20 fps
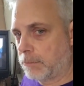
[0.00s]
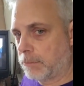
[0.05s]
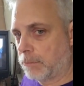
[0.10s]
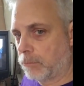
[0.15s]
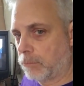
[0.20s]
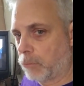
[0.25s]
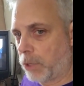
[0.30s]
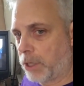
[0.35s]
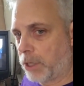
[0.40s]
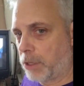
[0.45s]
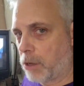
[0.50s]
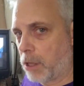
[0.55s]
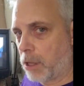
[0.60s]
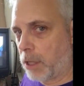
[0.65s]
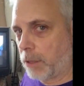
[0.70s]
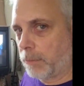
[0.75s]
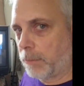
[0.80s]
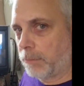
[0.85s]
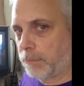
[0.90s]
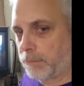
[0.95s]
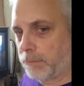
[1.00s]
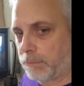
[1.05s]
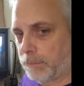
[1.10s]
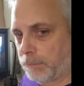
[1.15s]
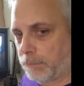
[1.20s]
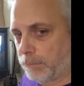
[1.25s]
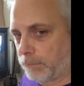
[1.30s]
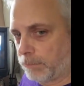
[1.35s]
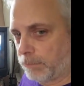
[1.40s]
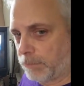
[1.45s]
What do you call it?
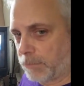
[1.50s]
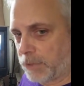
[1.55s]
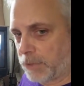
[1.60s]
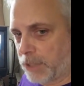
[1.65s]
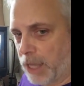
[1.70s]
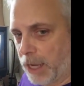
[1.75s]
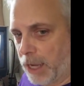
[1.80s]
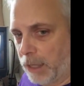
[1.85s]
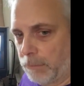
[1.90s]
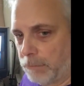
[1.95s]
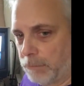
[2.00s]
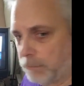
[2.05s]
Thing.